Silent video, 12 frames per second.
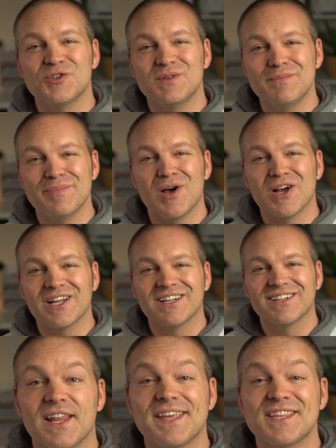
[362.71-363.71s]
to debug.
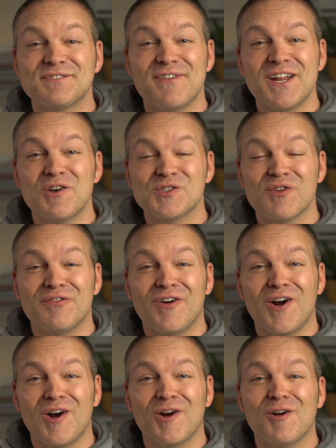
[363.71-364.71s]
Like this video so
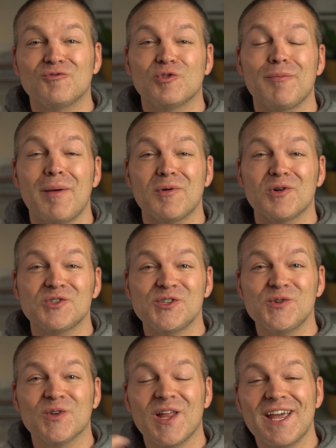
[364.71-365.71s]
far? Remember
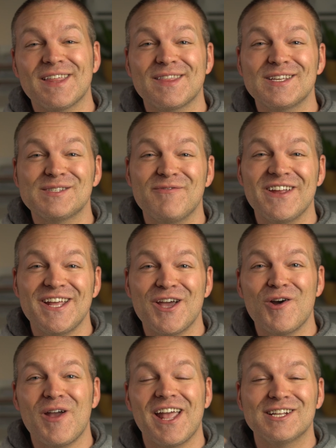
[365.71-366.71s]
to like this
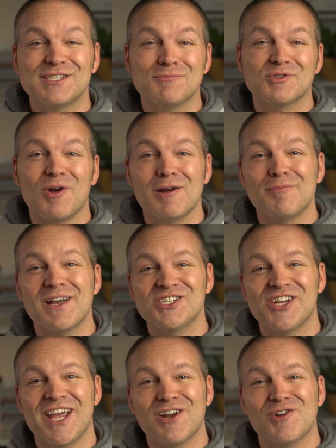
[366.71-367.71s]
video and subscribe to my
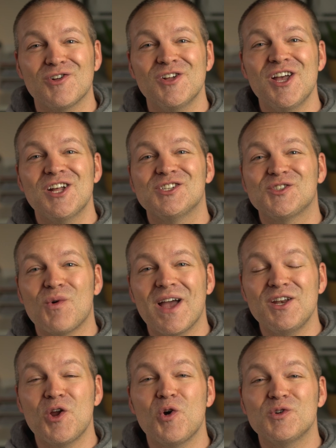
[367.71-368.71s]
channel so
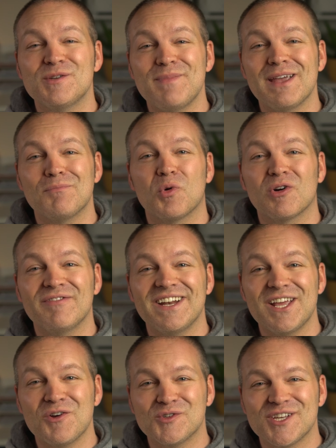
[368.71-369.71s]
I know to make more
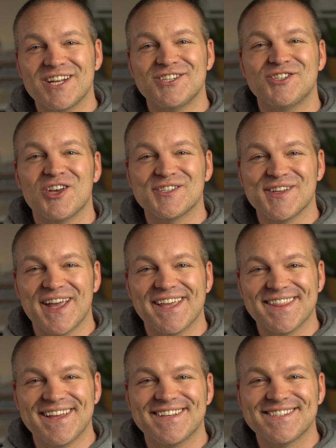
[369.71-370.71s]
videos just like
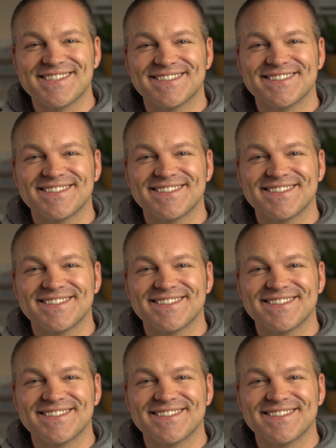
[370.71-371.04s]
this.